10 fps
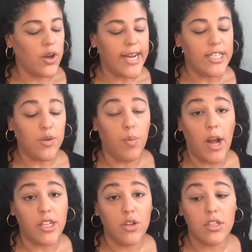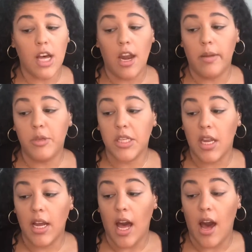Okay, so bronzer is on. I'm just
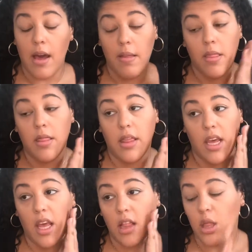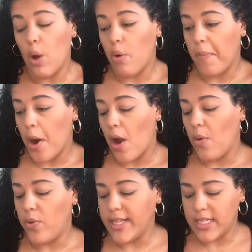gonna cut the lower
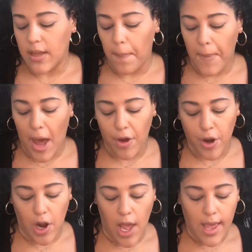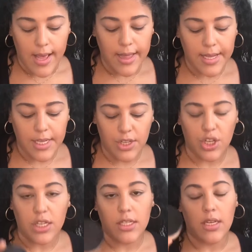part with some powder. This is
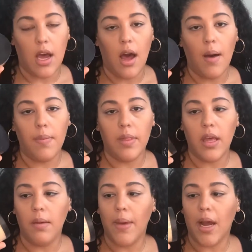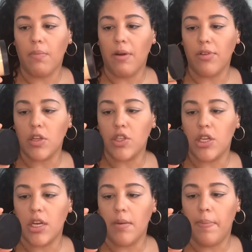just the Makeup
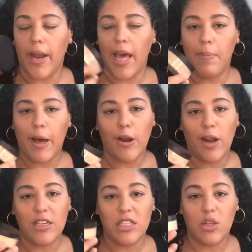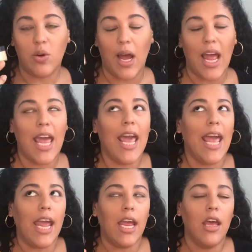Revolution banana powder. I
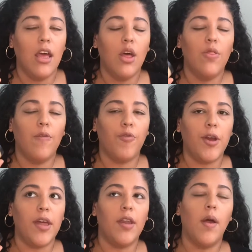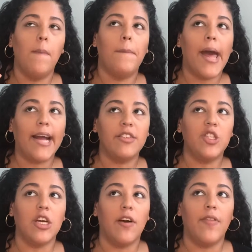hate the freaking
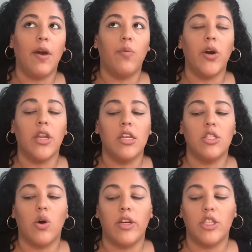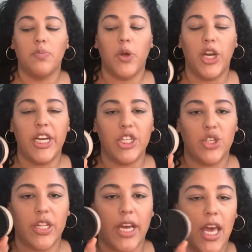packaging on that one, and so I just put it
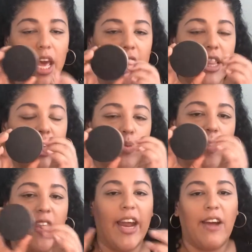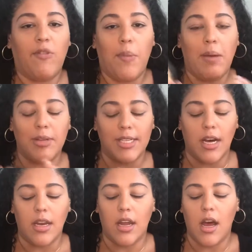into like this one that I got from
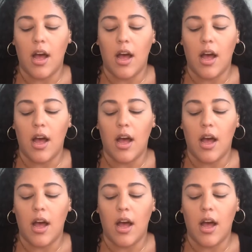Amazon.